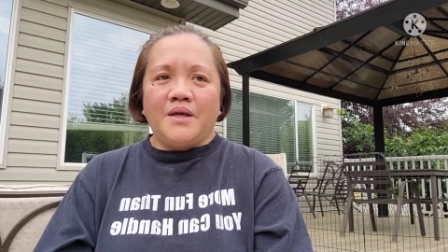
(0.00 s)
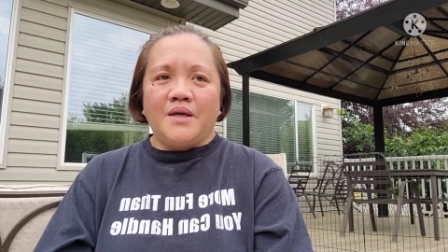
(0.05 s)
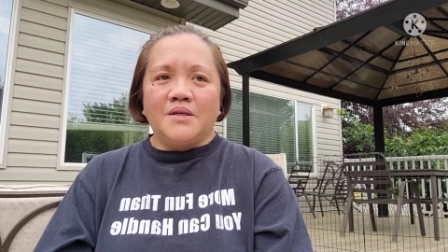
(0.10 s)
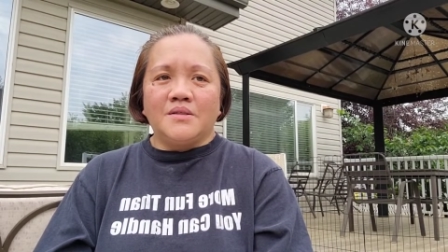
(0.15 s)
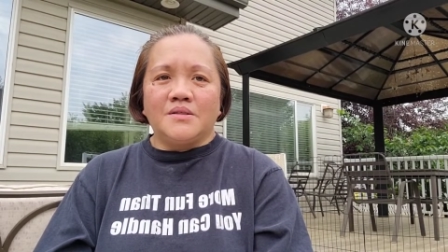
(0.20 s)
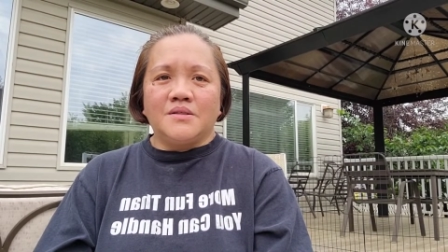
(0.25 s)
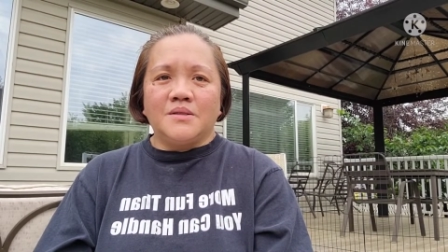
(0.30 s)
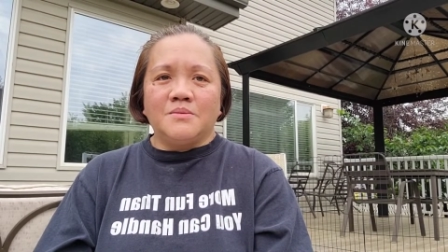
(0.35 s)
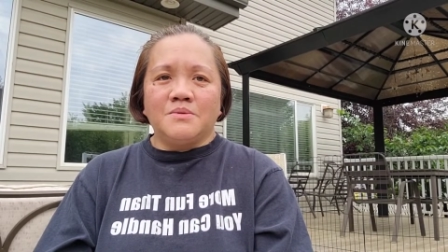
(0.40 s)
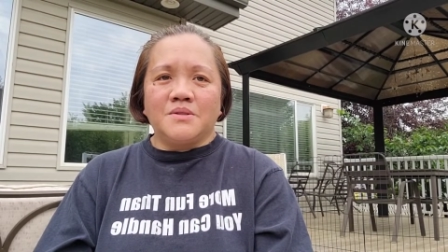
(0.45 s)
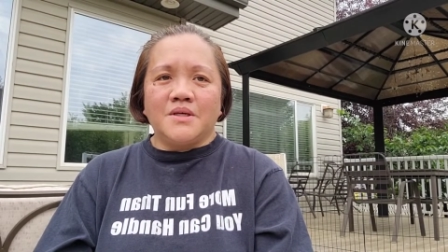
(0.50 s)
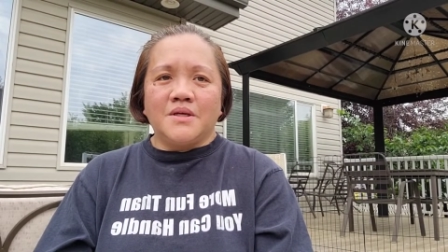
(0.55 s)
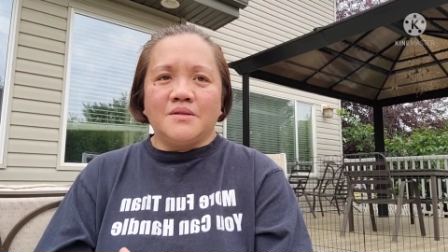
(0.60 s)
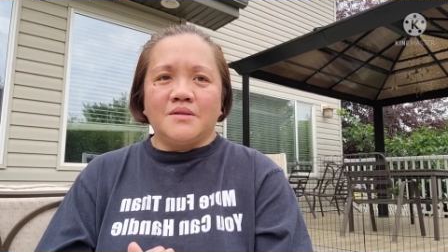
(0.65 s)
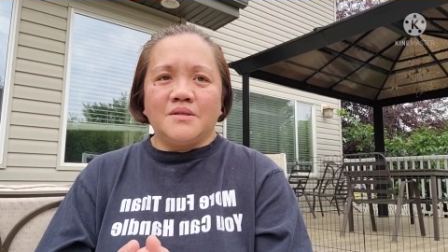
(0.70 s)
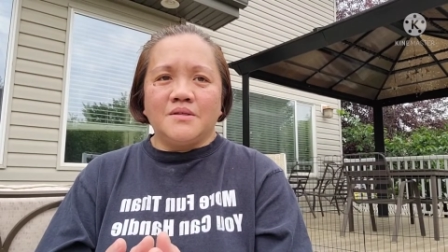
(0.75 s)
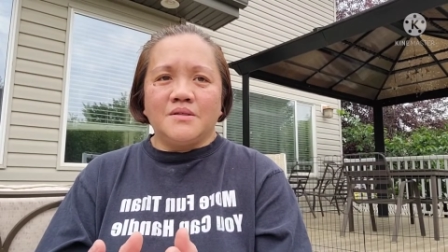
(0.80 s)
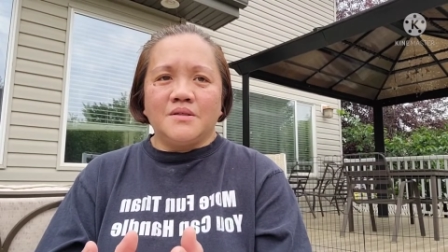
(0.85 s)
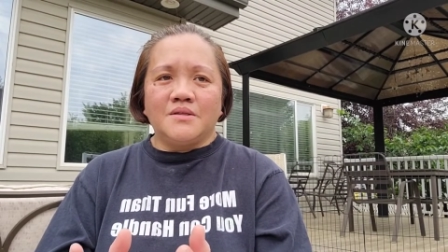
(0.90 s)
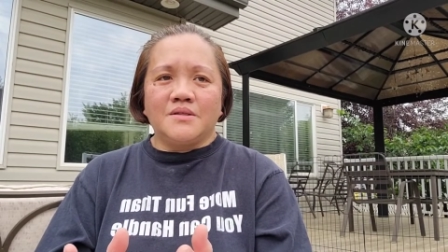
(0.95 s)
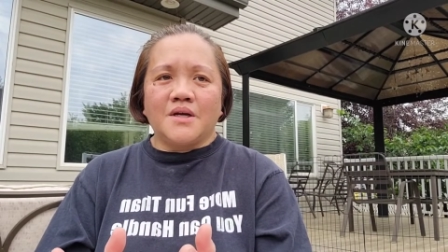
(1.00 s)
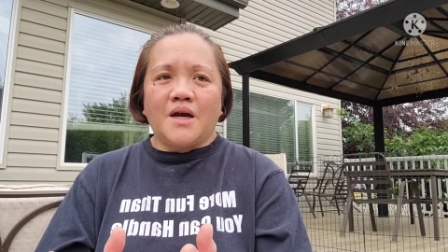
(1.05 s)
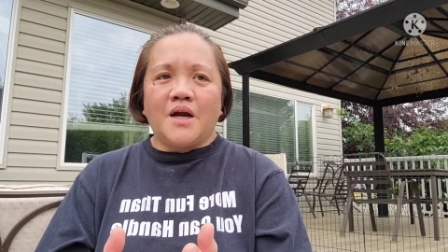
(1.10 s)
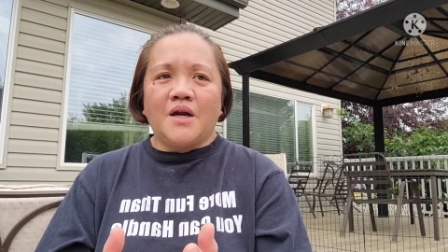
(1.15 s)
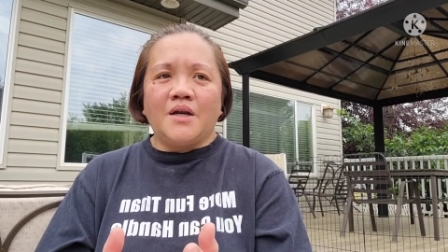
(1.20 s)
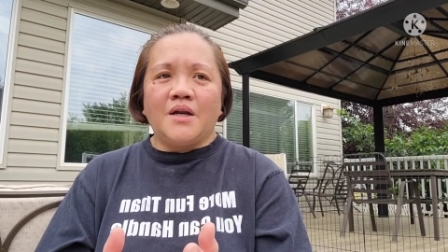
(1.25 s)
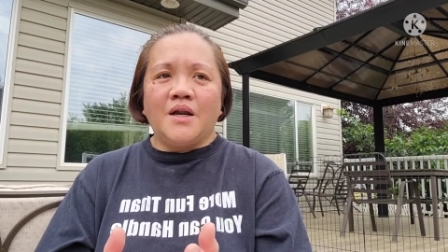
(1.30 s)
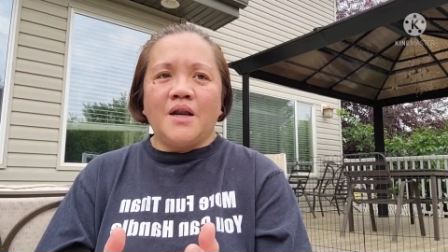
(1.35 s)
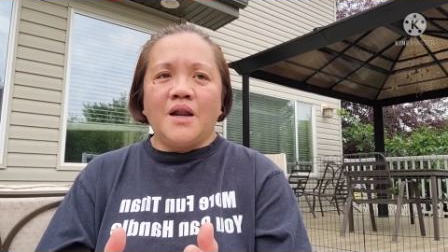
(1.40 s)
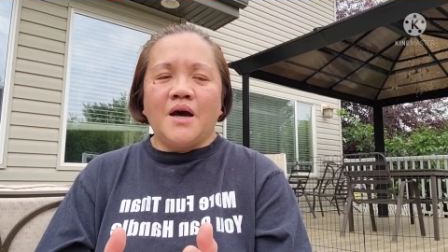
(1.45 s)
it seems like this is
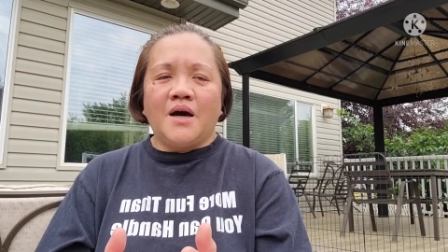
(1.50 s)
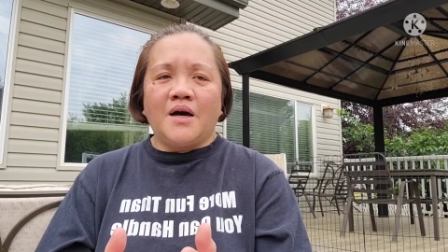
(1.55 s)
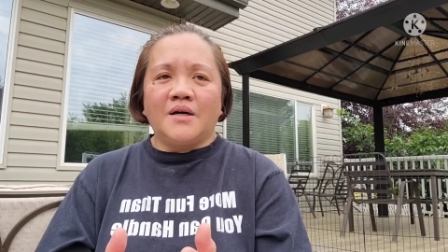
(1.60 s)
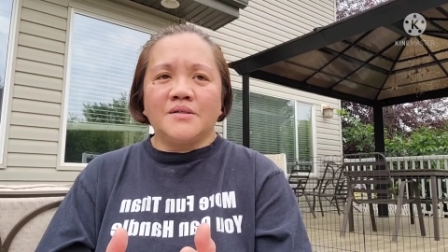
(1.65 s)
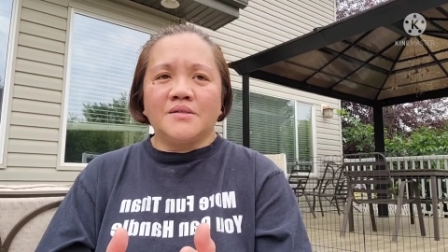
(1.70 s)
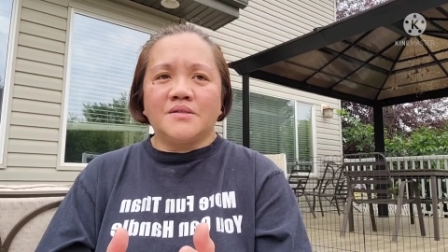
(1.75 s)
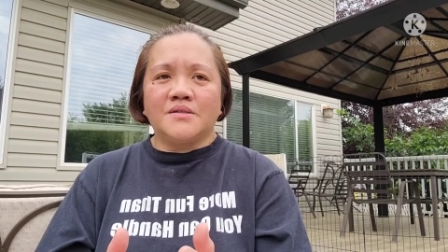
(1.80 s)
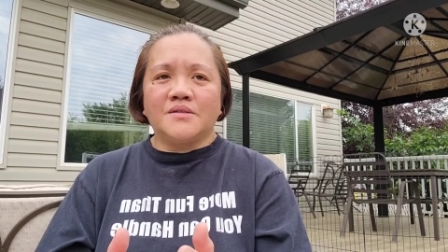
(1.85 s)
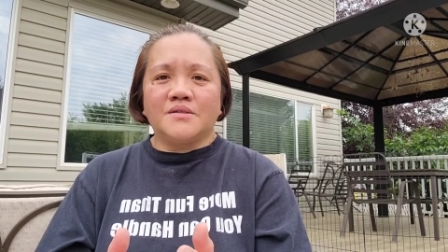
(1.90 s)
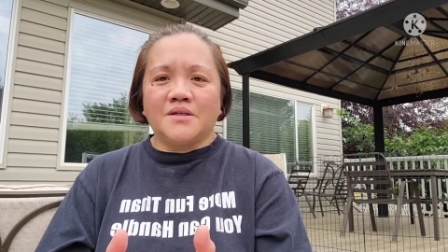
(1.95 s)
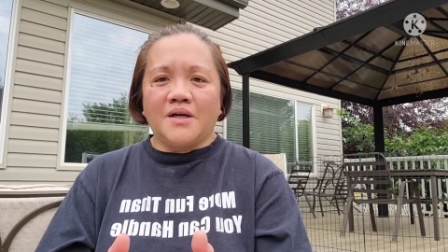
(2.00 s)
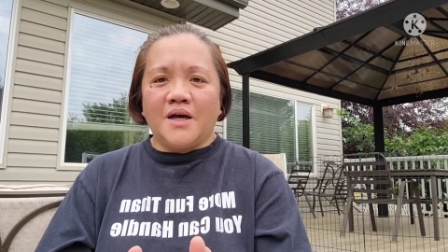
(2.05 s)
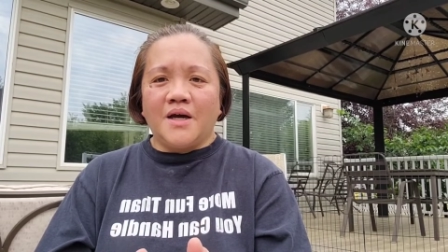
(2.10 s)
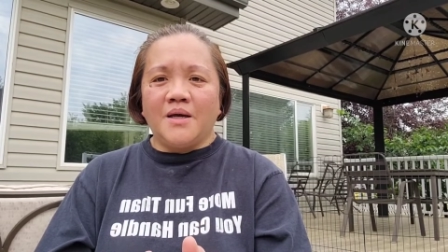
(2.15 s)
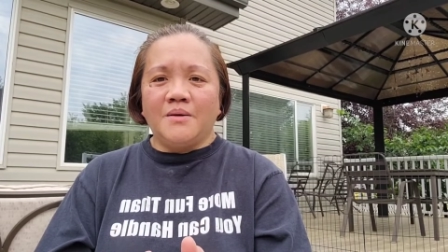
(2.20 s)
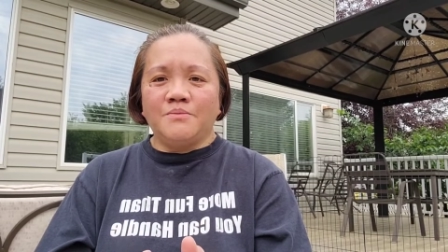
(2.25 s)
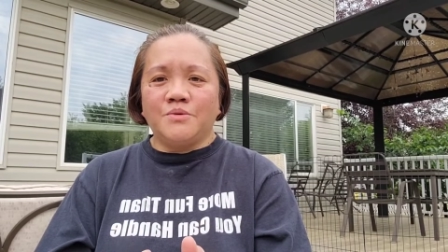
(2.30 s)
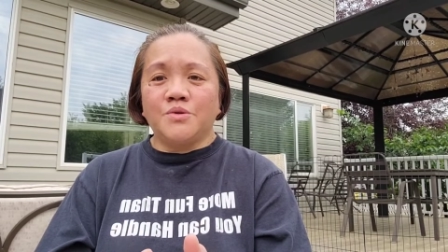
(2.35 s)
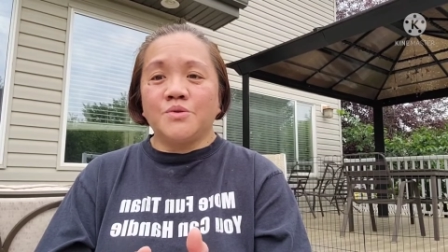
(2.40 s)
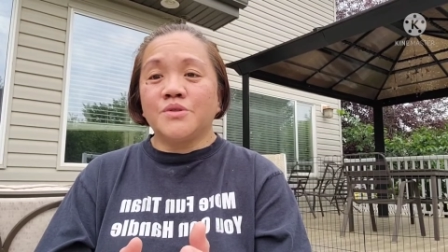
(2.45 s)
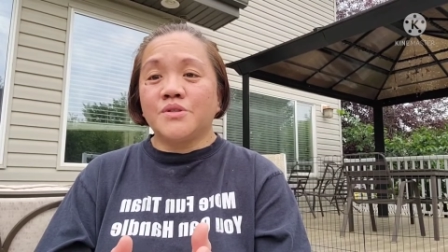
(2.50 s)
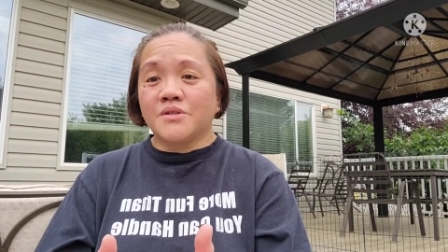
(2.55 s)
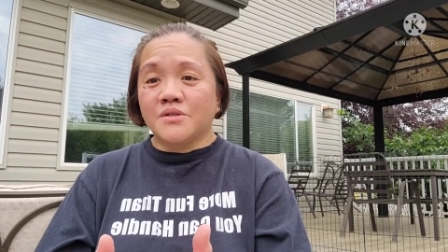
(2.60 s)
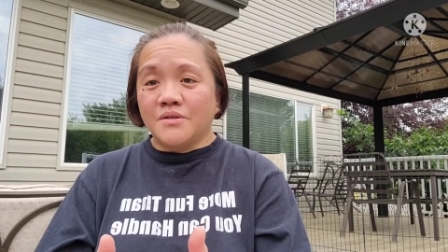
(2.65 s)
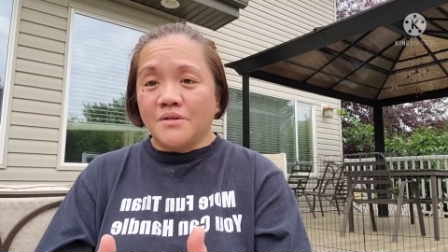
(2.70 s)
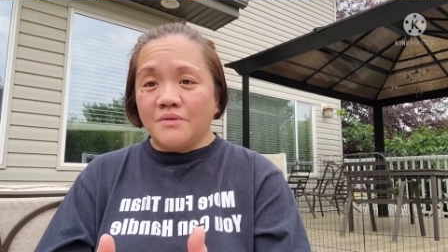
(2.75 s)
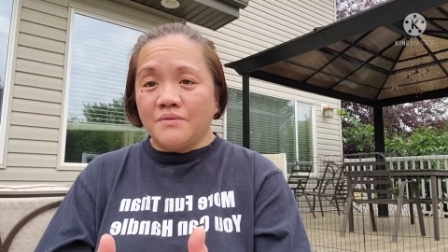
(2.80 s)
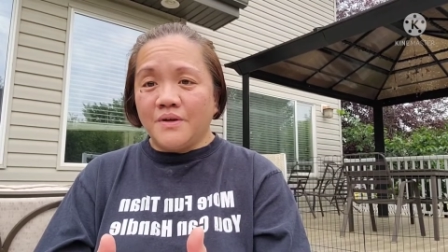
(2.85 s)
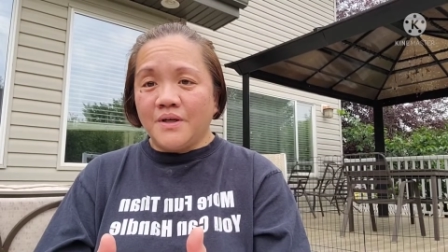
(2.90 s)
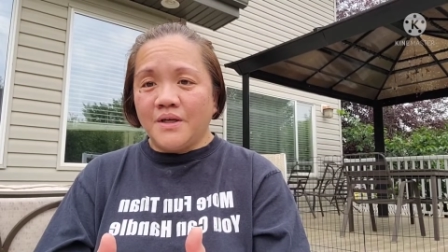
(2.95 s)
our last time to
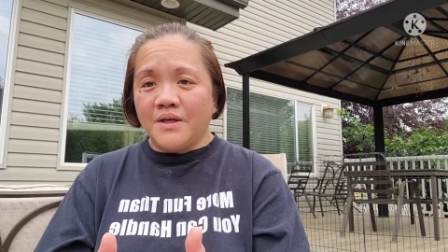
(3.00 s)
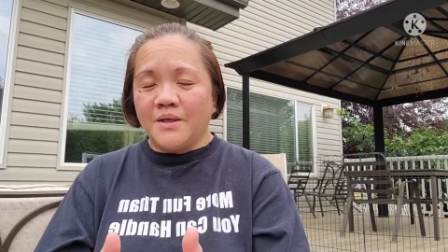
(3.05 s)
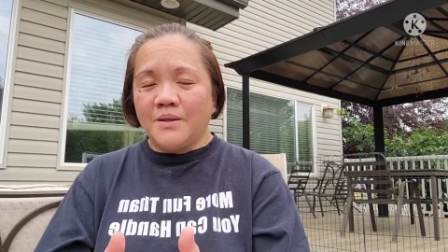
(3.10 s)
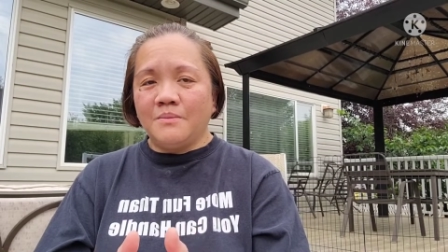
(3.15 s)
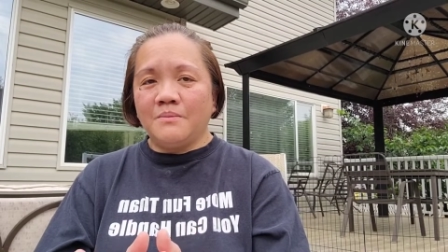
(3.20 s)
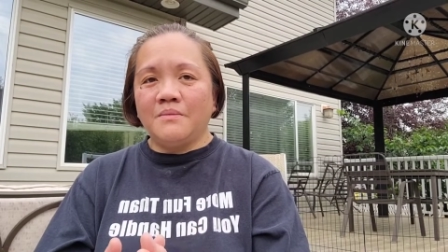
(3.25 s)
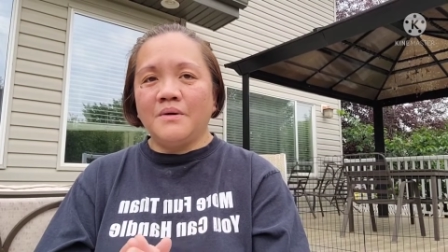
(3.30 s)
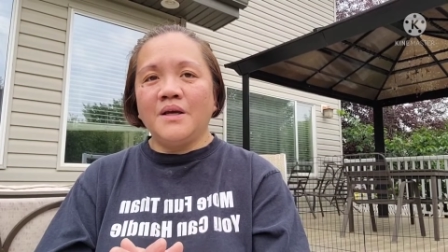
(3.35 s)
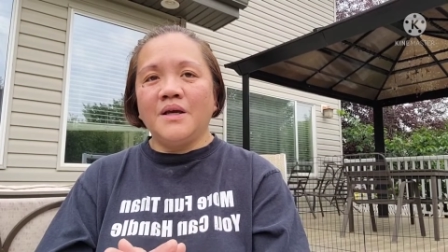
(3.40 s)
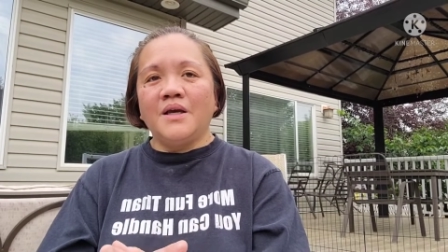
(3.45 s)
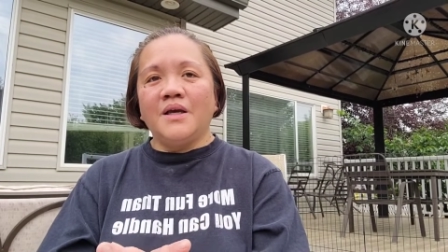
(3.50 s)
serve him.